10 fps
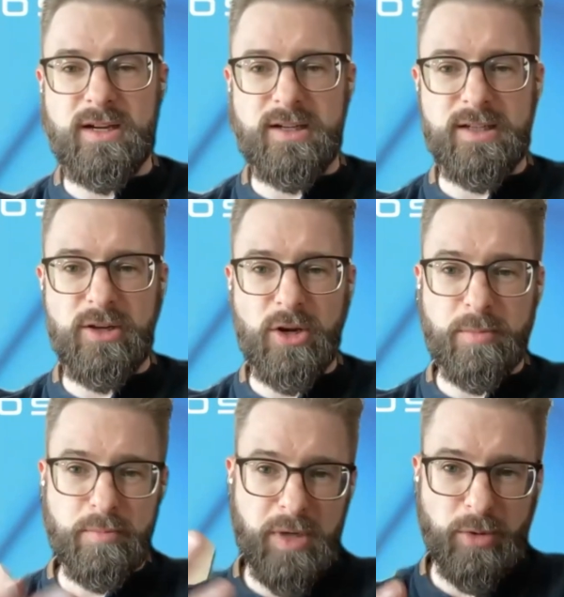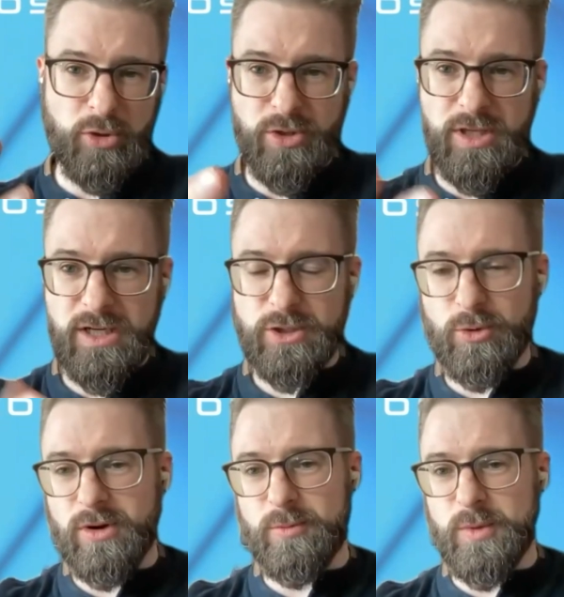Uh, a lot of people joined the
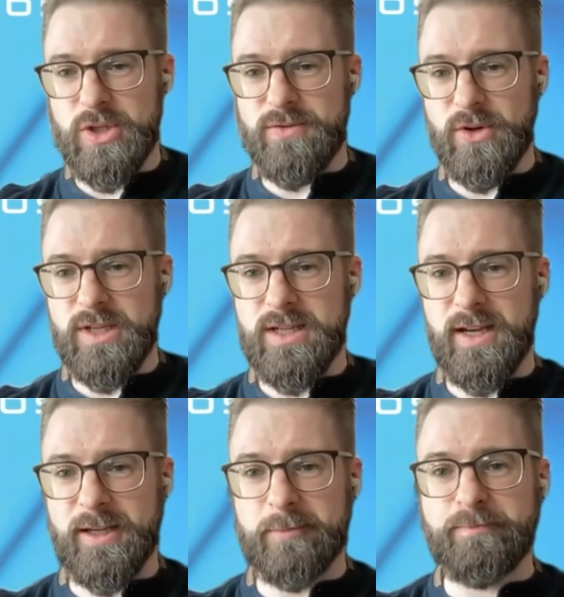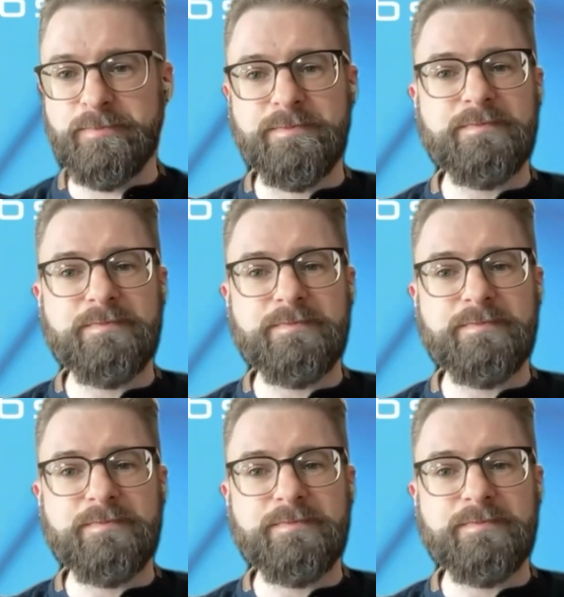Discord, which is very exciting.